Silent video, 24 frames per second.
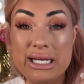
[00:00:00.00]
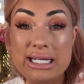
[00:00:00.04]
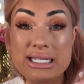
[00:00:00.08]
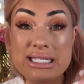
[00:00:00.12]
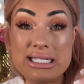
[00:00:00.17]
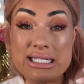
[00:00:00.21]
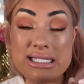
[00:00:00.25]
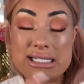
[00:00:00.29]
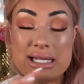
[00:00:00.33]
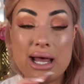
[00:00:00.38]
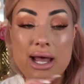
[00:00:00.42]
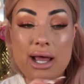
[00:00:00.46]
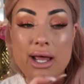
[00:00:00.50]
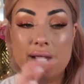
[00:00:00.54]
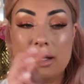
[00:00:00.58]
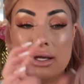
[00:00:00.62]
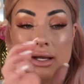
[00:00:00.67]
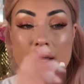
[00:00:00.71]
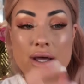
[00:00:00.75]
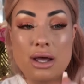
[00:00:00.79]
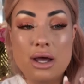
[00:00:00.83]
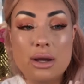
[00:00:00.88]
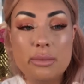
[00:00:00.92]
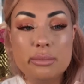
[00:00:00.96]
inside
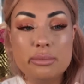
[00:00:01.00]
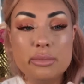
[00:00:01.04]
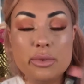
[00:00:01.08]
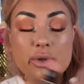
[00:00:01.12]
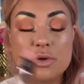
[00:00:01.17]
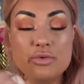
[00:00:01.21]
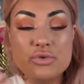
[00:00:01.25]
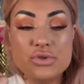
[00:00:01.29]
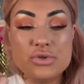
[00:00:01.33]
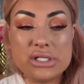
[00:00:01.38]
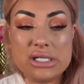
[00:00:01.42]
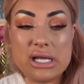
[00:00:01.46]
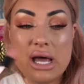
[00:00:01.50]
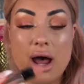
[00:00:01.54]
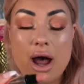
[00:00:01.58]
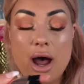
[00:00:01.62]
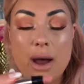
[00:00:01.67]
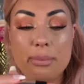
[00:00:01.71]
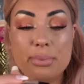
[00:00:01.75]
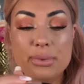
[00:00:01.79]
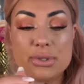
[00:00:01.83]
moves up.